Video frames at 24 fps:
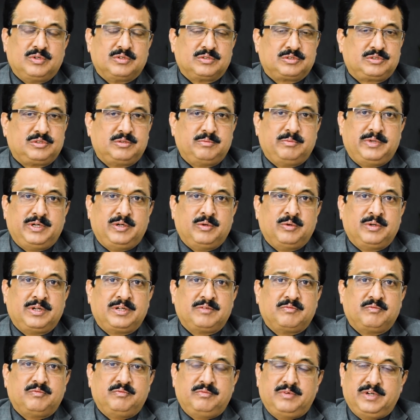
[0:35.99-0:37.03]
should be
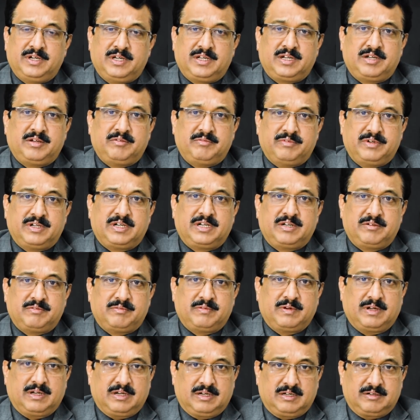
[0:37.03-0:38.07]
doing very
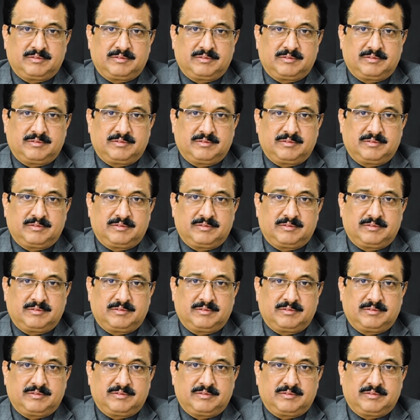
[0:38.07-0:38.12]
well.